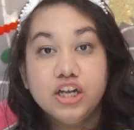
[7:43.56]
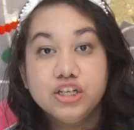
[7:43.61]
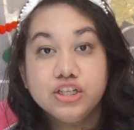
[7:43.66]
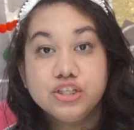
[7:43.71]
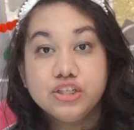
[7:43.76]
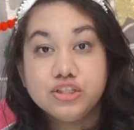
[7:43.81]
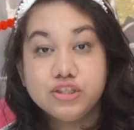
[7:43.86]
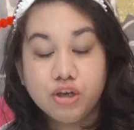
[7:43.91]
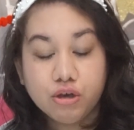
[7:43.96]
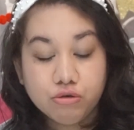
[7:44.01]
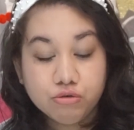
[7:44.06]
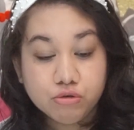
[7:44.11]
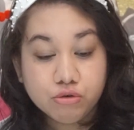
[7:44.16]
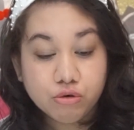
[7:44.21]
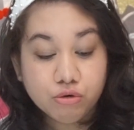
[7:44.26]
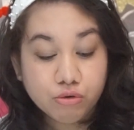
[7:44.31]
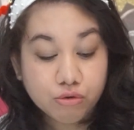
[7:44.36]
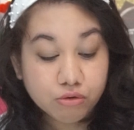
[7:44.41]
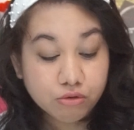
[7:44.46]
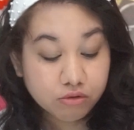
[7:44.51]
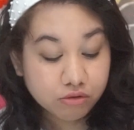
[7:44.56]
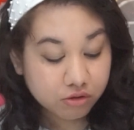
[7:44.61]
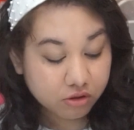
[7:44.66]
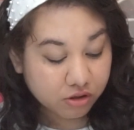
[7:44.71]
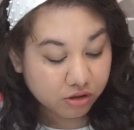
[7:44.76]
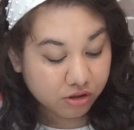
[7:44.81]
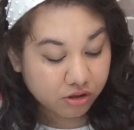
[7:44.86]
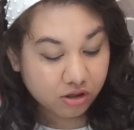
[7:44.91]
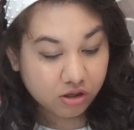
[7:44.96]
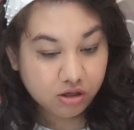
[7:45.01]
So
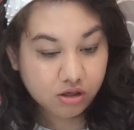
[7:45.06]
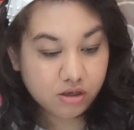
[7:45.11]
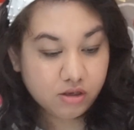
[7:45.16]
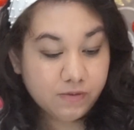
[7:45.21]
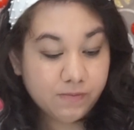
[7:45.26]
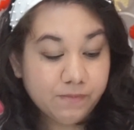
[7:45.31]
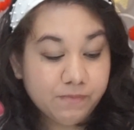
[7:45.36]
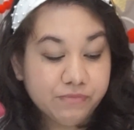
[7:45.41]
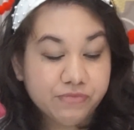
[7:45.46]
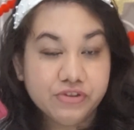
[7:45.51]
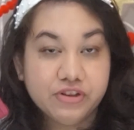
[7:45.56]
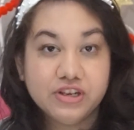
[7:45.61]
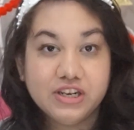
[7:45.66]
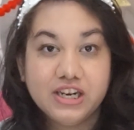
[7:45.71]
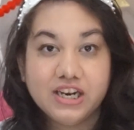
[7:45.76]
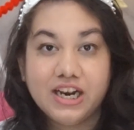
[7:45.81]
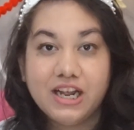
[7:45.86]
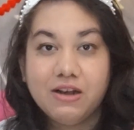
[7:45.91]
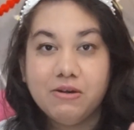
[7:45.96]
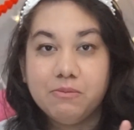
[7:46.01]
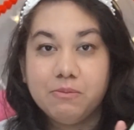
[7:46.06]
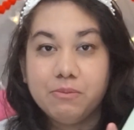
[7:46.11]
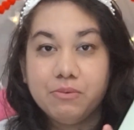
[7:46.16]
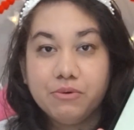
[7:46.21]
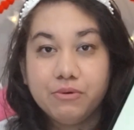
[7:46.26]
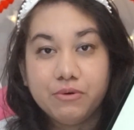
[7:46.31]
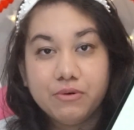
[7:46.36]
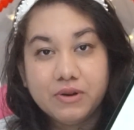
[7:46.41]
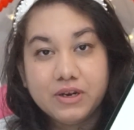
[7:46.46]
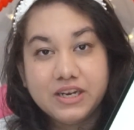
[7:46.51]
cool. Look at how
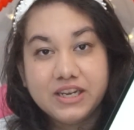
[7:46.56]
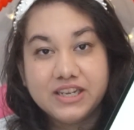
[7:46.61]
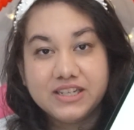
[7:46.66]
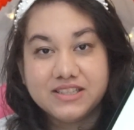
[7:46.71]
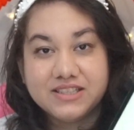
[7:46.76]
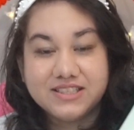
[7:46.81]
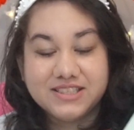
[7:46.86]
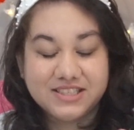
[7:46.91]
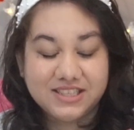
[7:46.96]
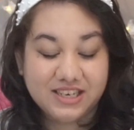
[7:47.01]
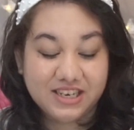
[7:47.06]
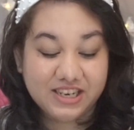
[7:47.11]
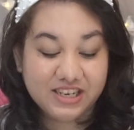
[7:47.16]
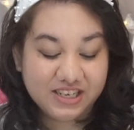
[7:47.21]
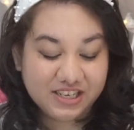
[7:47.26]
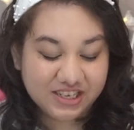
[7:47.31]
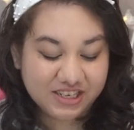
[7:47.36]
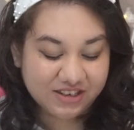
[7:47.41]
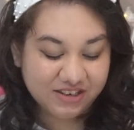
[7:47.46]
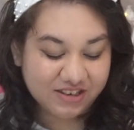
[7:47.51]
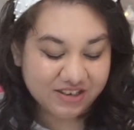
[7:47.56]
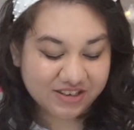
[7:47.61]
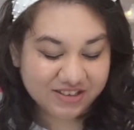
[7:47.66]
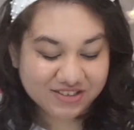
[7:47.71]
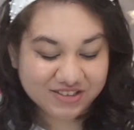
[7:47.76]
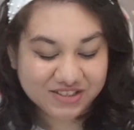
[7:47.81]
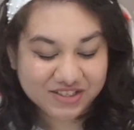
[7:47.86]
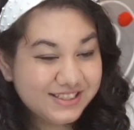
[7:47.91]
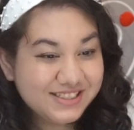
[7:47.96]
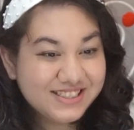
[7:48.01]
pretty and sleek it
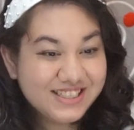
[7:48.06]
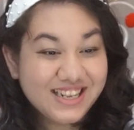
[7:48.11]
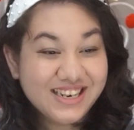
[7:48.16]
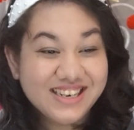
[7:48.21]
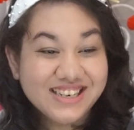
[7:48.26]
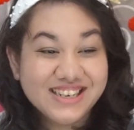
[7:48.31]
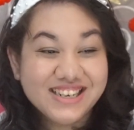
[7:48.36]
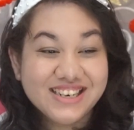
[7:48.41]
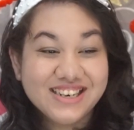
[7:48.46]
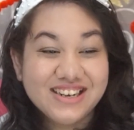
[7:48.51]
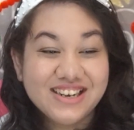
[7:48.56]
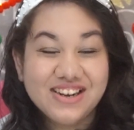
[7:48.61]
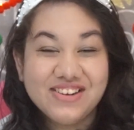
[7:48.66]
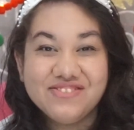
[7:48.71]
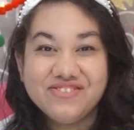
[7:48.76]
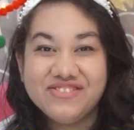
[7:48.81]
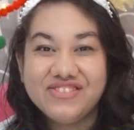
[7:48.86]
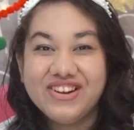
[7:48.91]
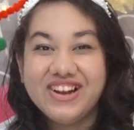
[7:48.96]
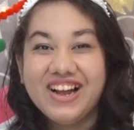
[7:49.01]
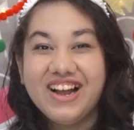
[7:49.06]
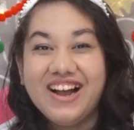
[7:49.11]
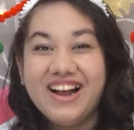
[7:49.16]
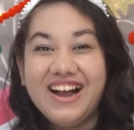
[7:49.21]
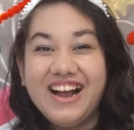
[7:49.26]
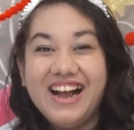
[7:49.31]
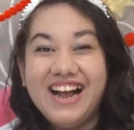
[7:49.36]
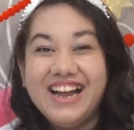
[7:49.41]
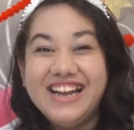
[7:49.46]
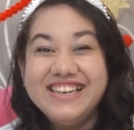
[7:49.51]
is. Setting it up.
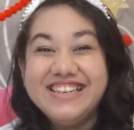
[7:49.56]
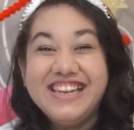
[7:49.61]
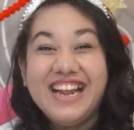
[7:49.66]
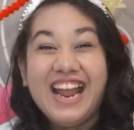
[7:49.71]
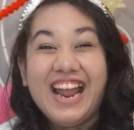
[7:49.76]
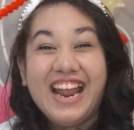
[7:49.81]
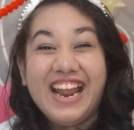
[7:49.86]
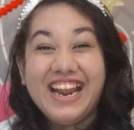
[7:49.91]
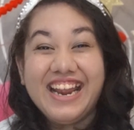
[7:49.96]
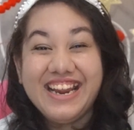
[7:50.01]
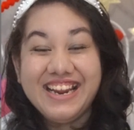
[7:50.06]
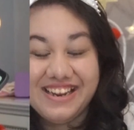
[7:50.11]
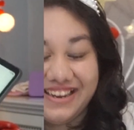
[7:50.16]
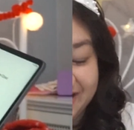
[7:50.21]
Yay.